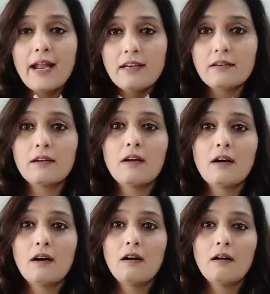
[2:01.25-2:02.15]
get
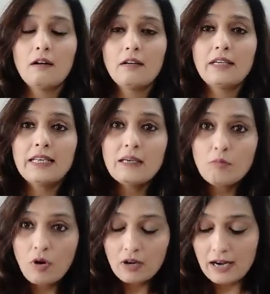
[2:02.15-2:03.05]
uh,
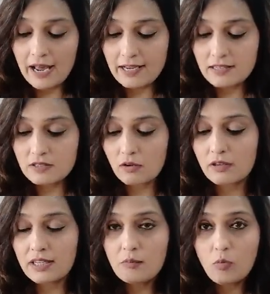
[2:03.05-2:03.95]
demoralized or
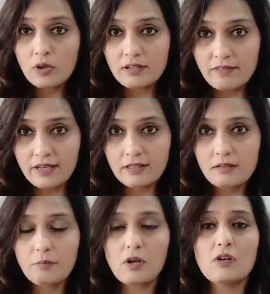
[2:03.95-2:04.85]

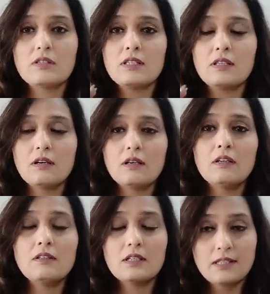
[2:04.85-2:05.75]
demotivated because the
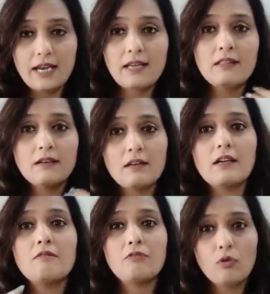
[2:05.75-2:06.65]
third the second
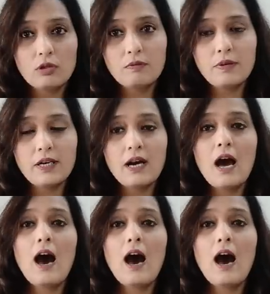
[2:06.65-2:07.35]
third and fourth week